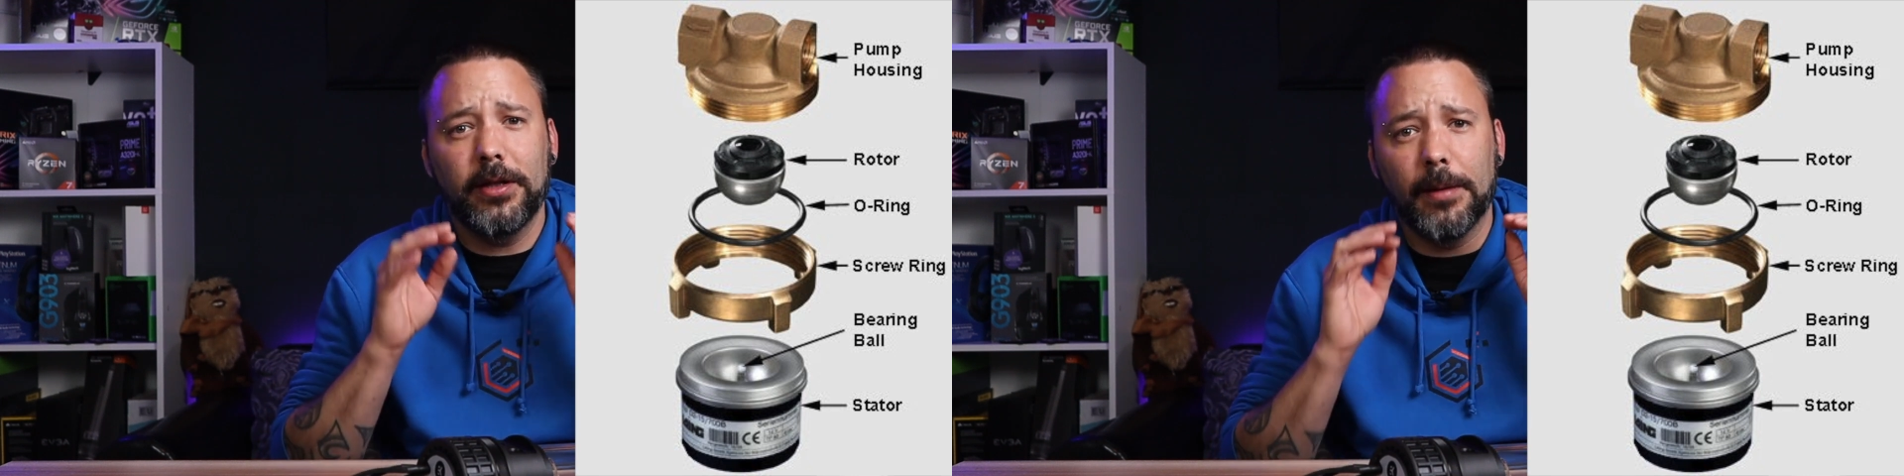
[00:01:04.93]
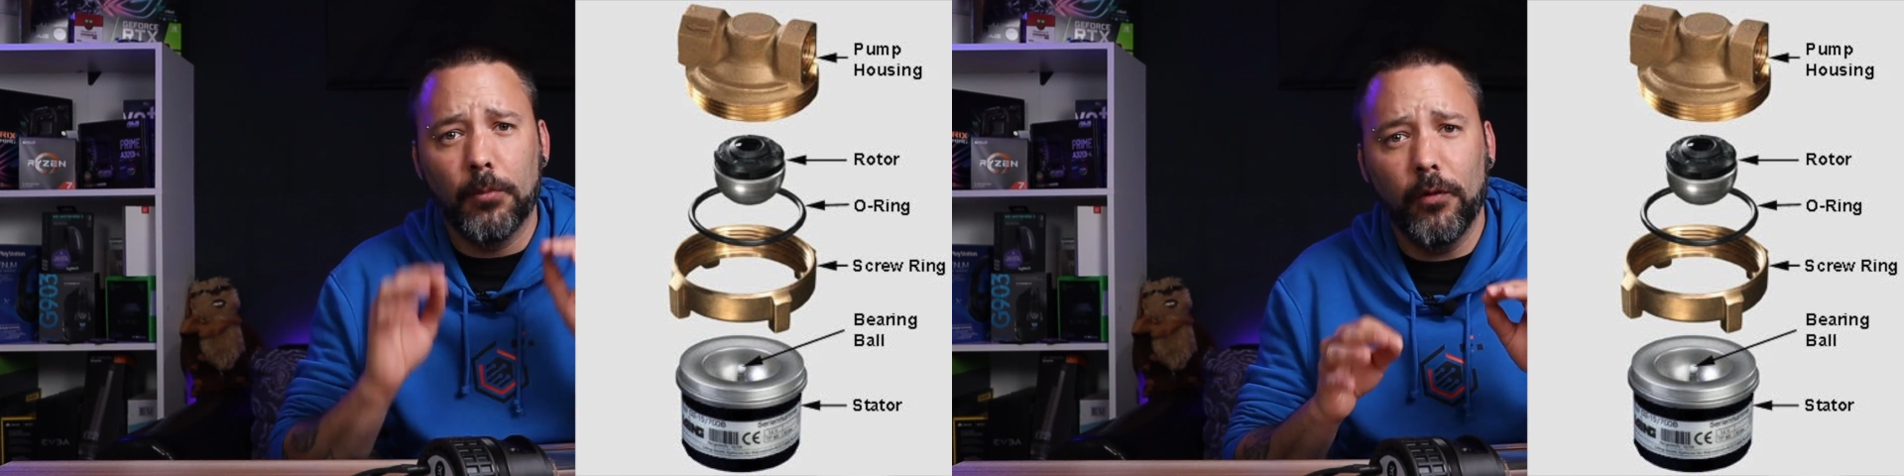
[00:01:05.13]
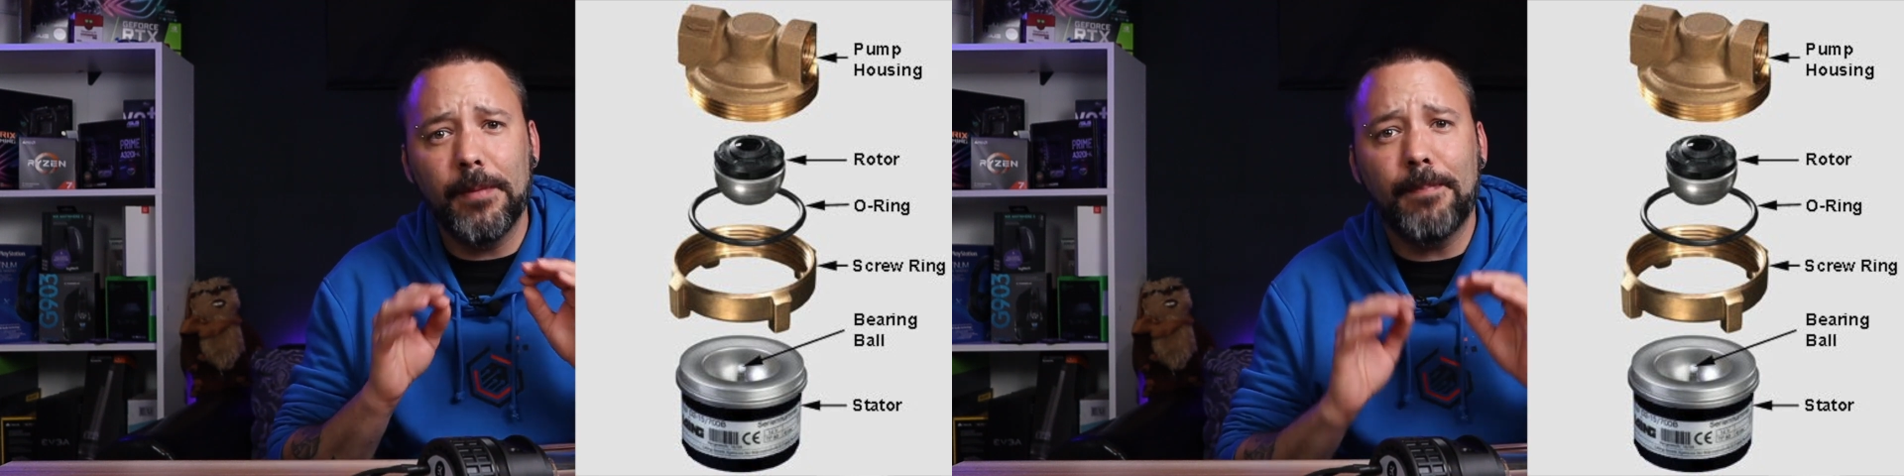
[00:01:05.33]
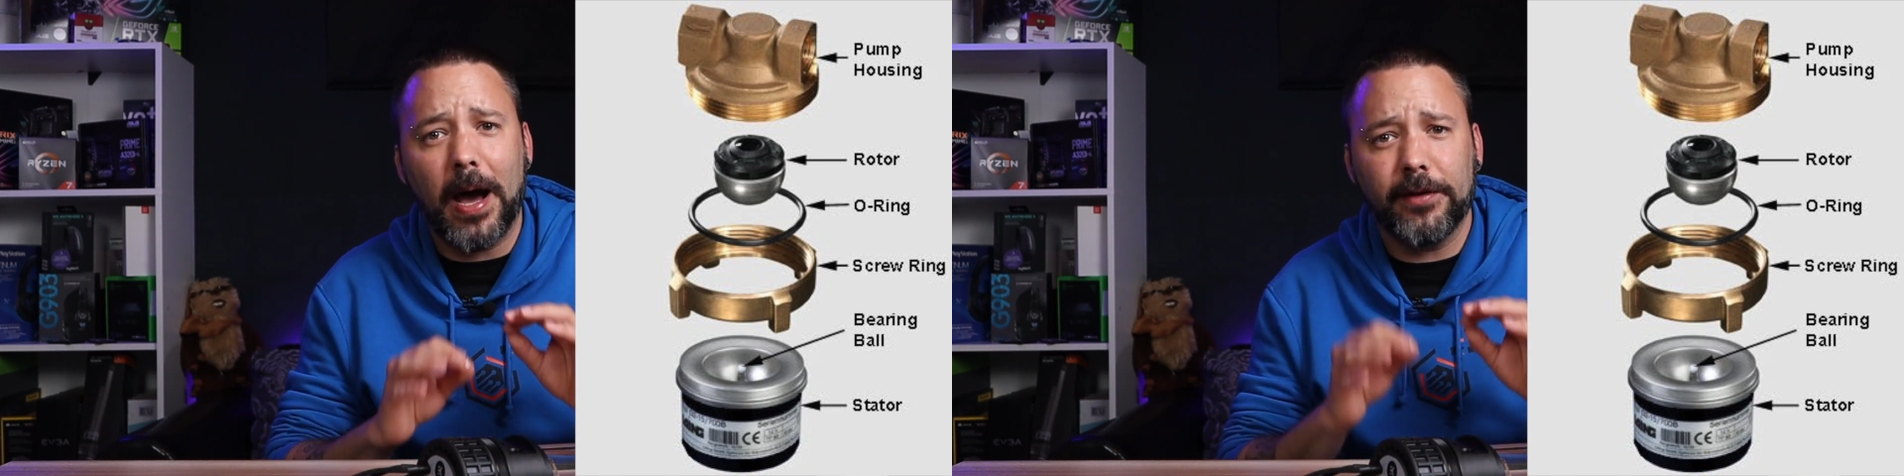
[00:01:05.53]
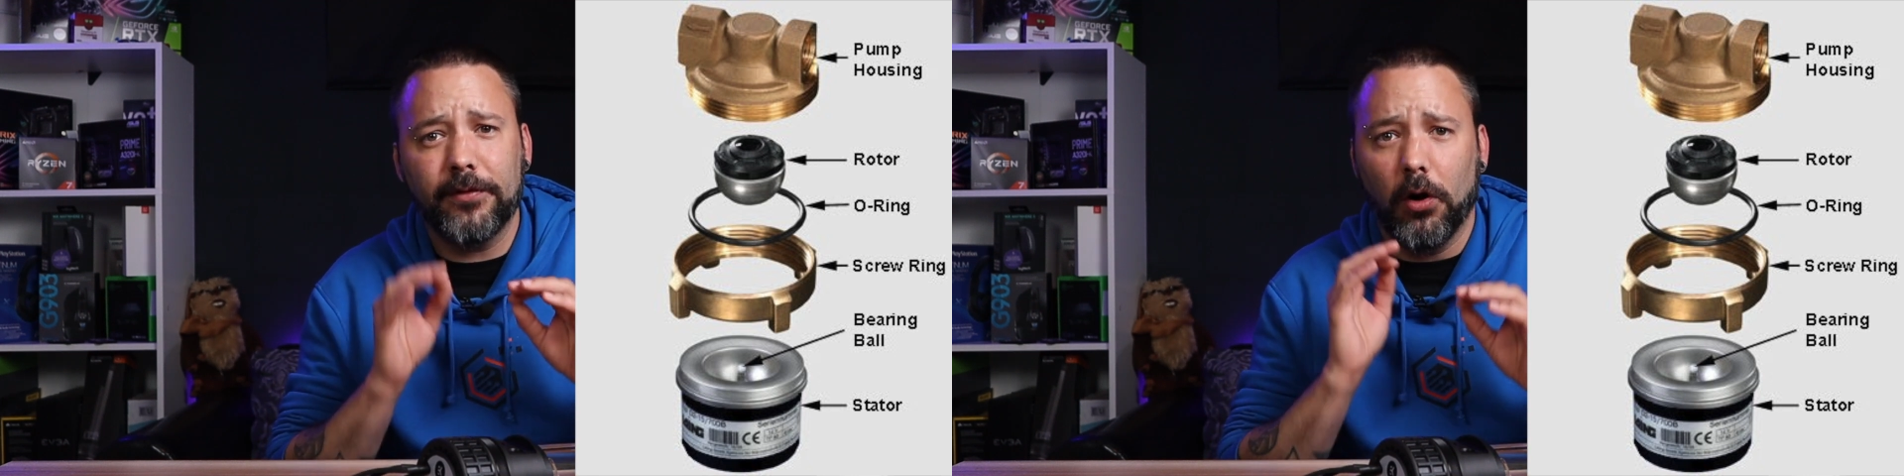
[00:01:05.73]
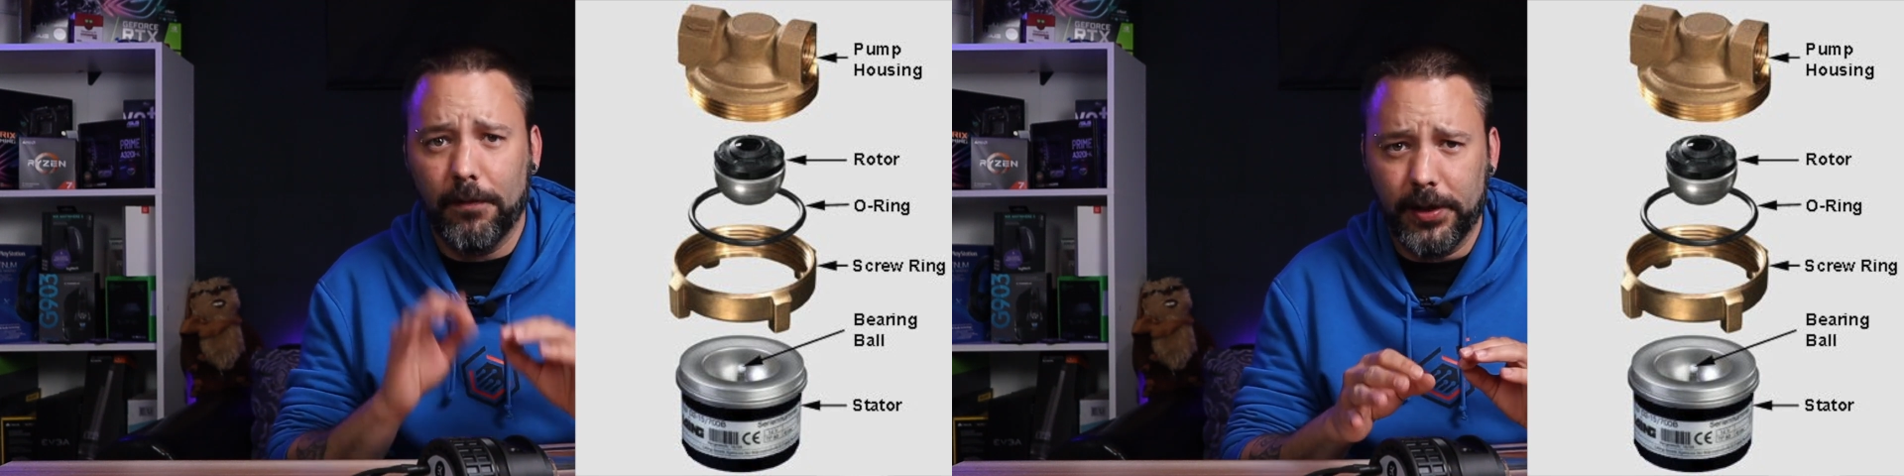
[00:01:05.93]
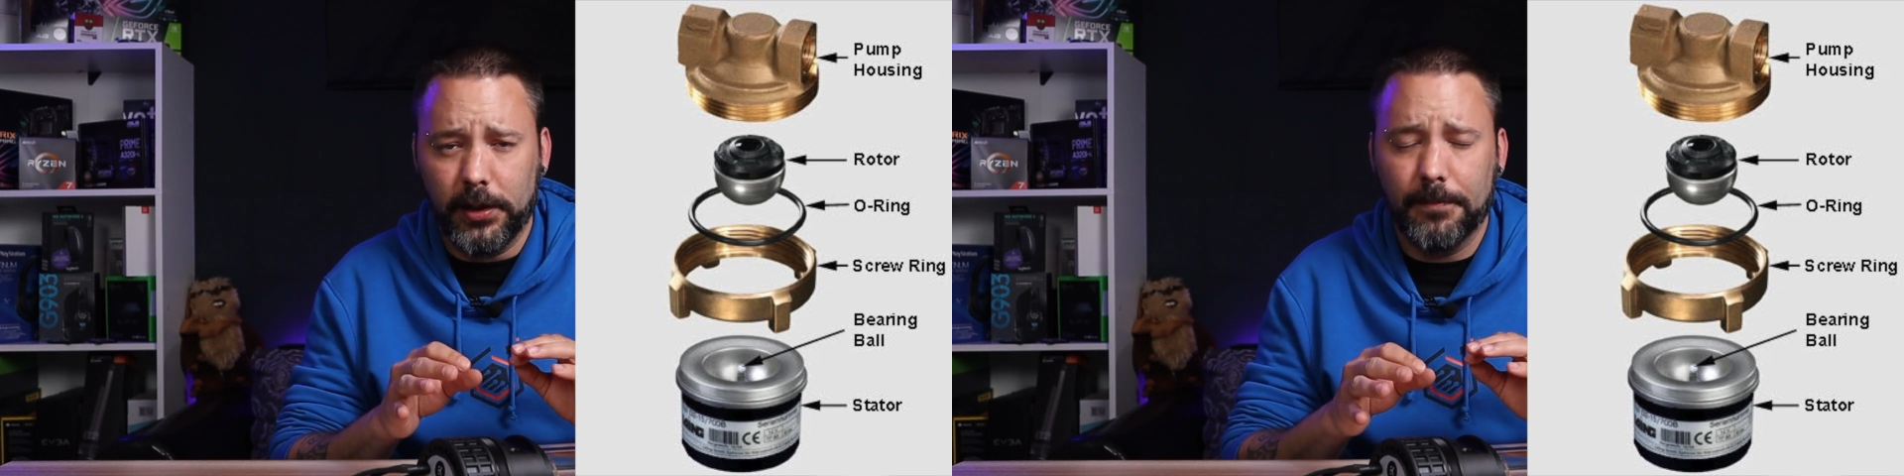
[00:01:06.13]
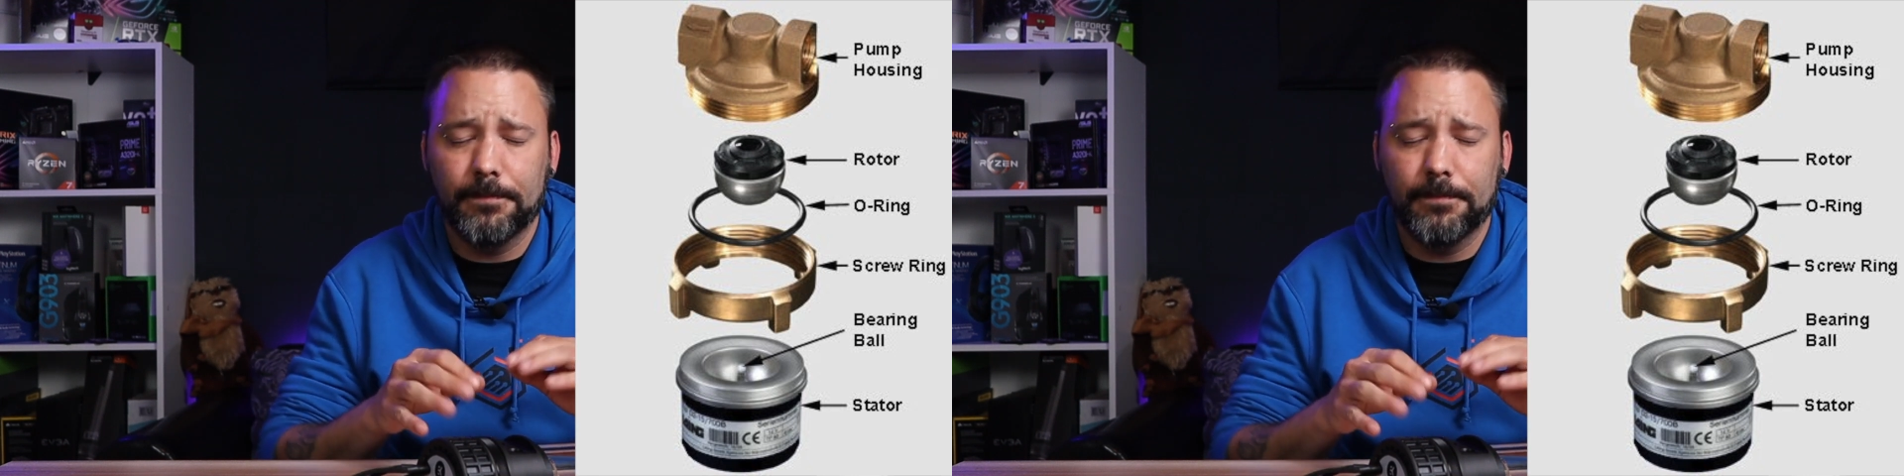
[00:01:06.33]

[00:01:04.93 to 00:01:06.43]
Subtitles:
the moving parts of it.